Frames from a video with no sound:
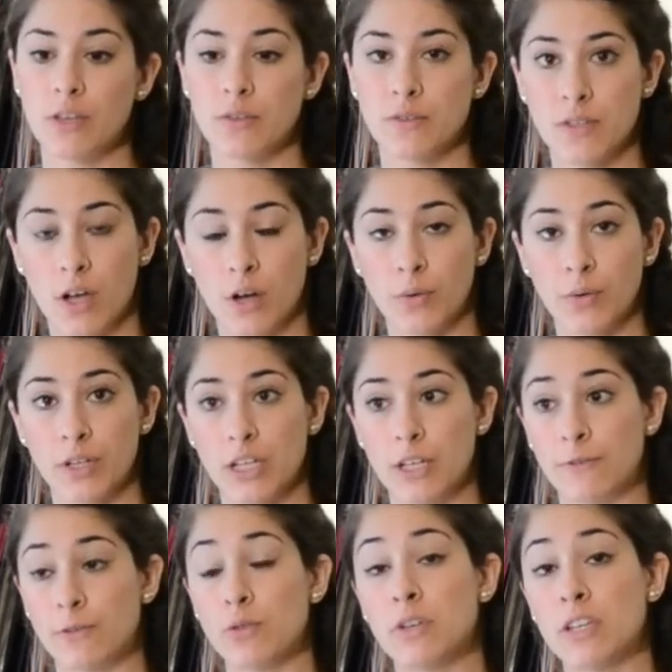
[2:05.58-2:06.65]
So
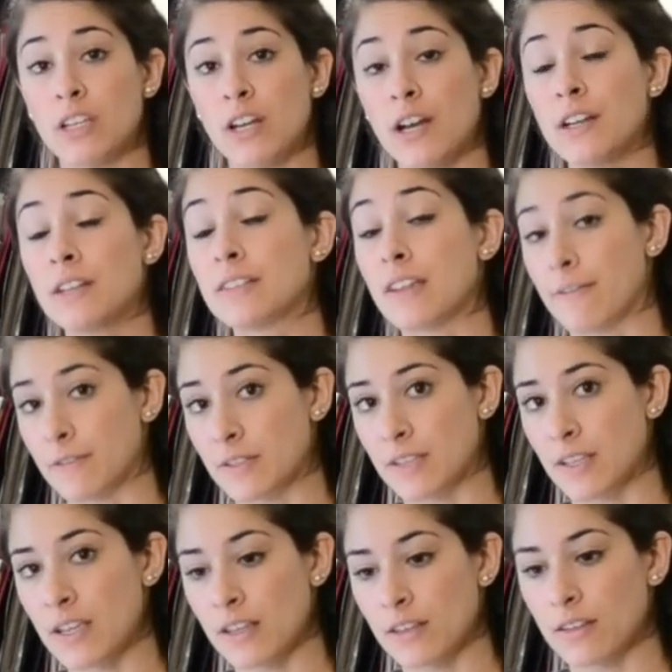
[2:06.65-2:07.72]
if you eat in a
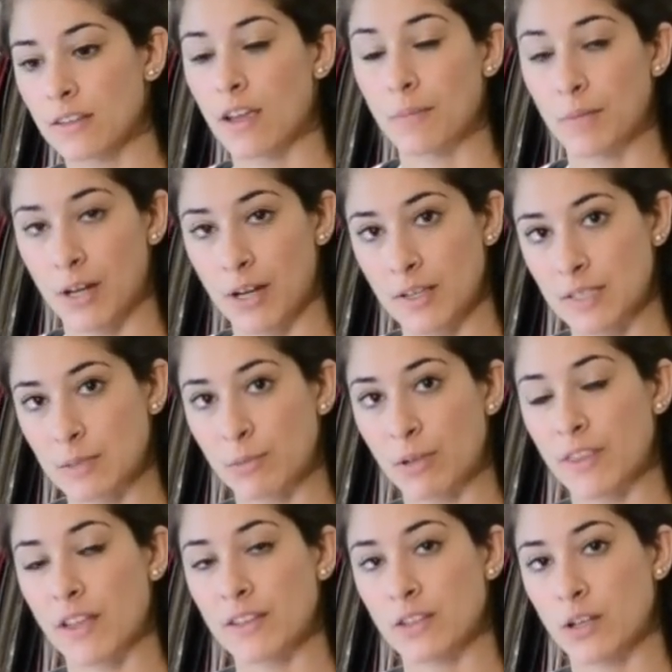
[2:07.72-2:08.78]
deficit, I'm going to
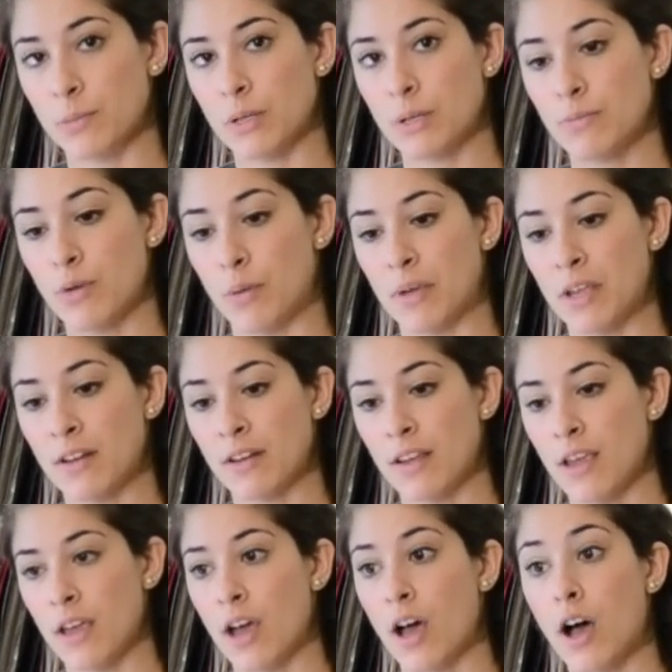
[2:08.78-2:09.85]
explain that term in a moment,
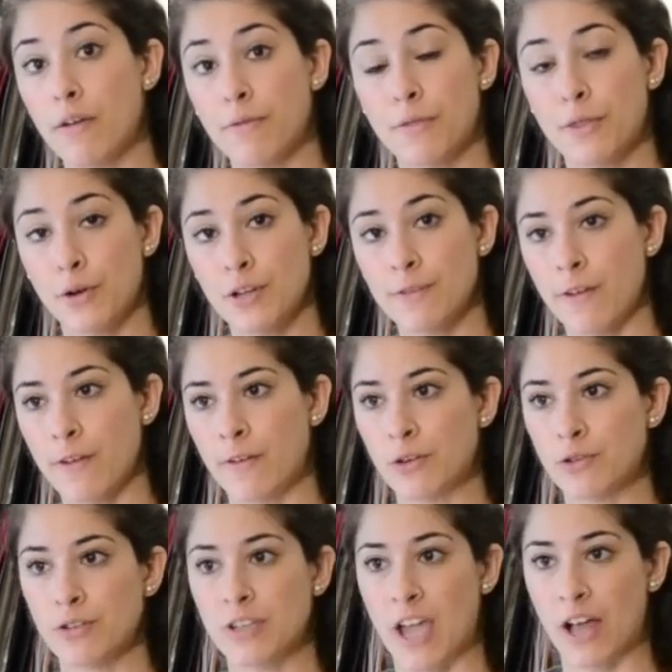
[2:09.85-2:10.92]
of
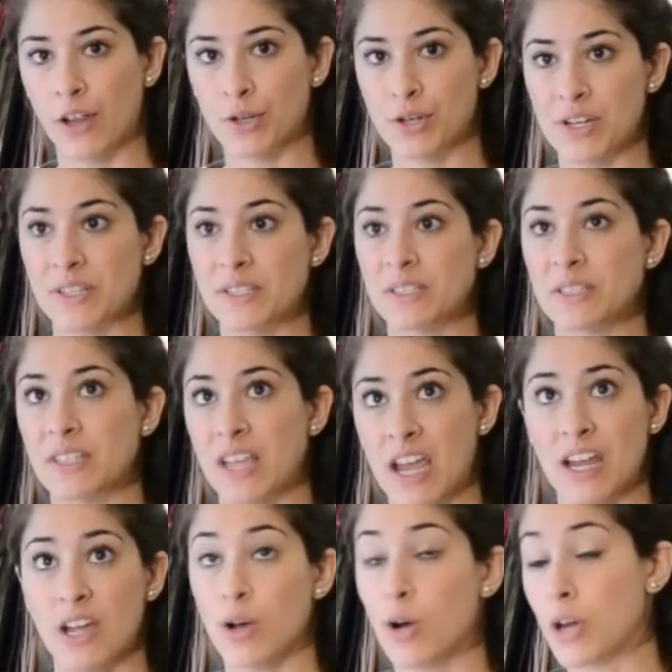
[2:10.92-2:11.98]
3,500 calories,
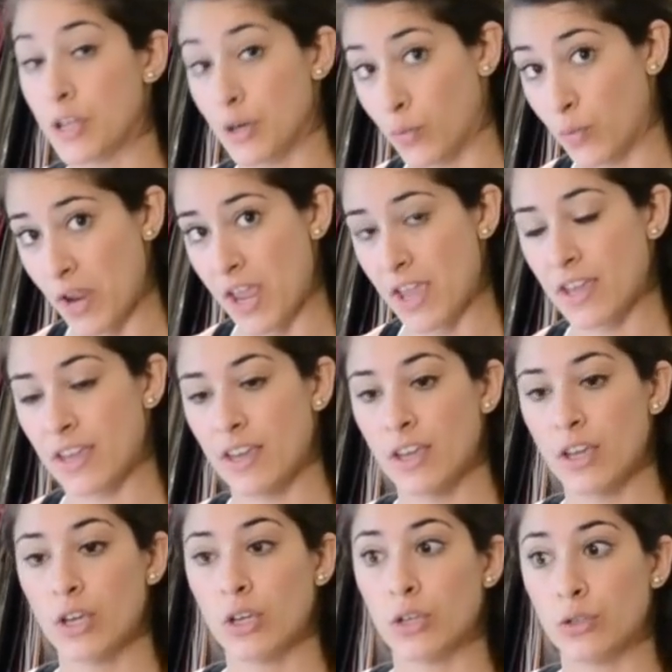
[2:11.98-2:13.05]
say, in a week,
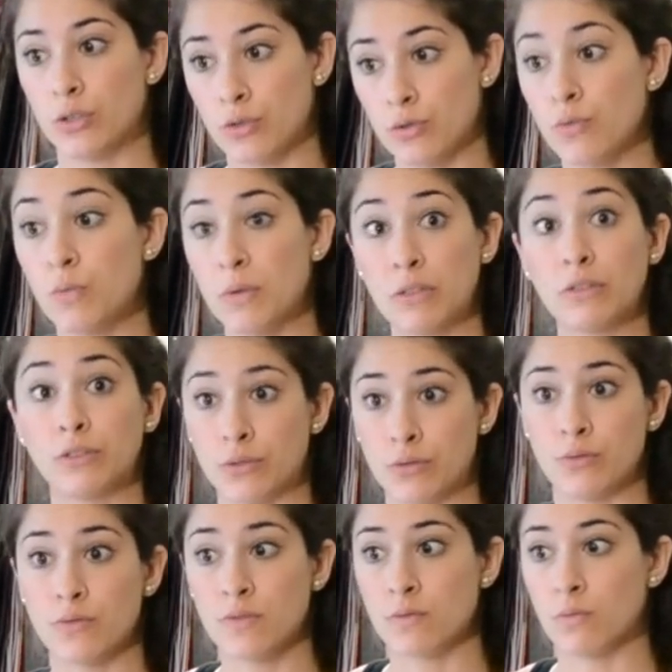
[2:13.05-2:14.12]
you will
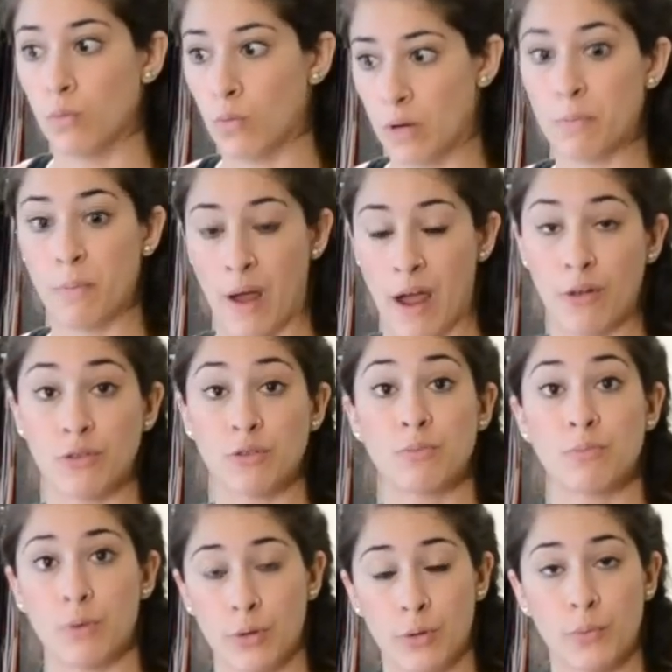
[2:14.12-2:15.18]
lose 1 pound
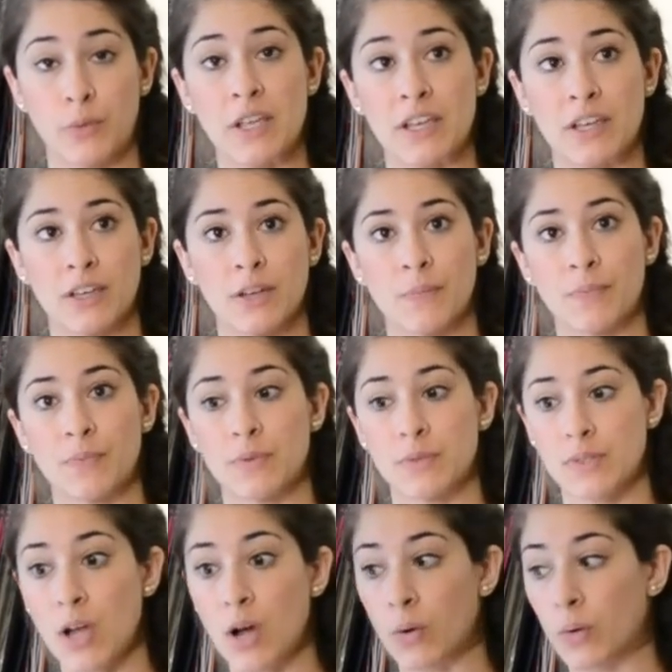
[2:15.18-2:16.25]
per week.
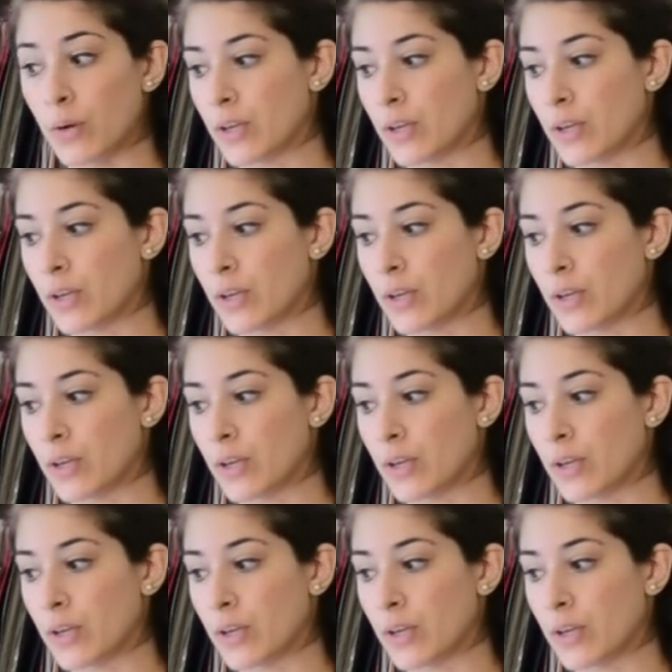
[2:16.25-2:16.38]
So